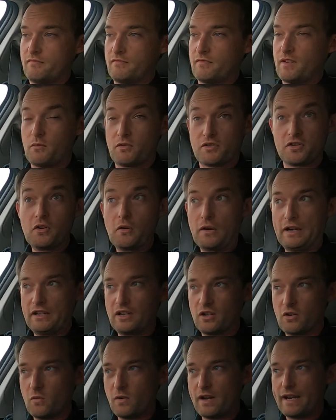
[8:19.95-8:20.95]
I wasn't going to
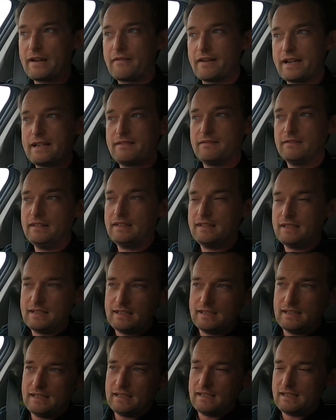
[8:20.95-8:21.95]
go anyway,
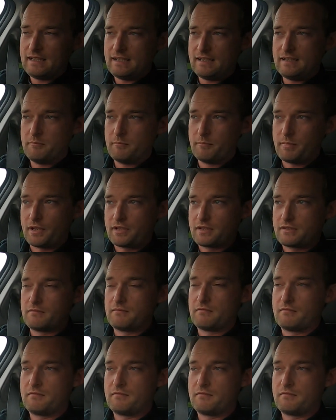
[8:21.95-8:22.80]
but